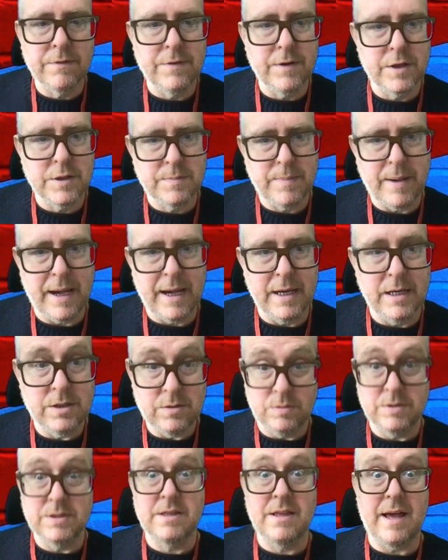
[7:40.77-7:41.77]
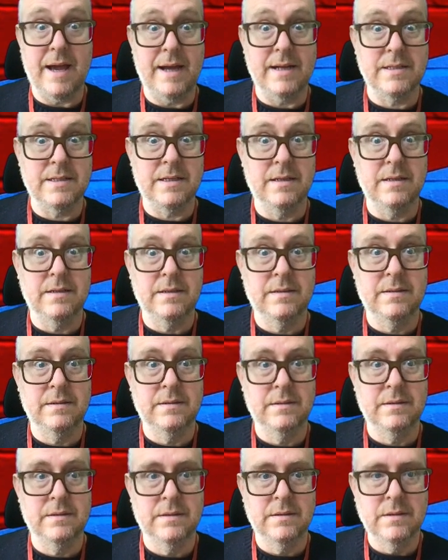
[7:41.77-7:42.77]
first page was that.
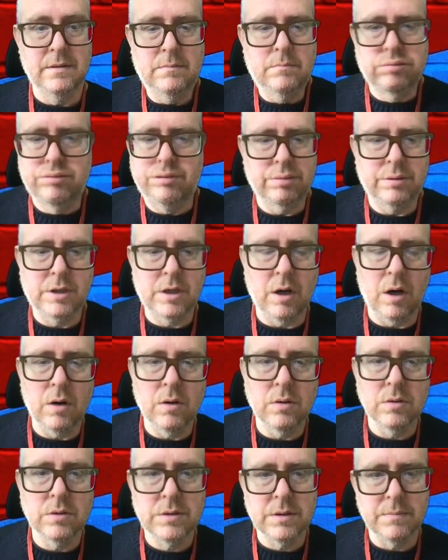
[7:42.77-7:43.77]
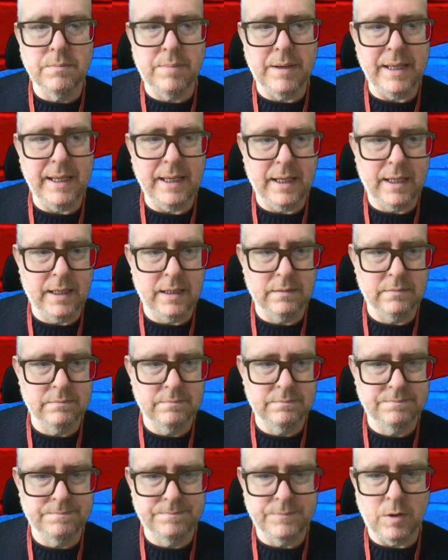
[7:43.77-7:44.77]
Cold, bleak,
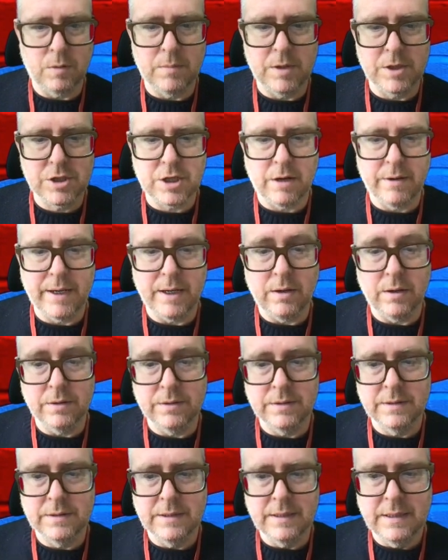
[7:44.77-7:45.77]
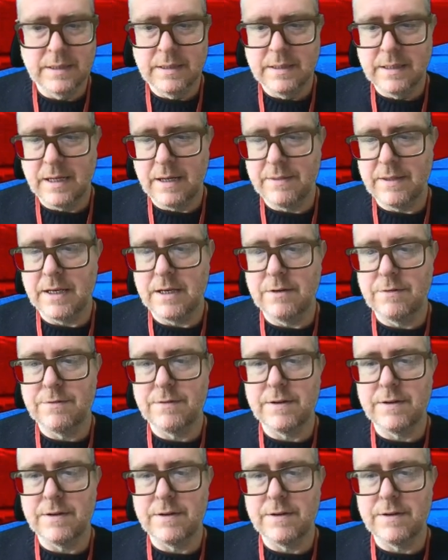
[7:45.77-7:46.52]
not much going on. And then you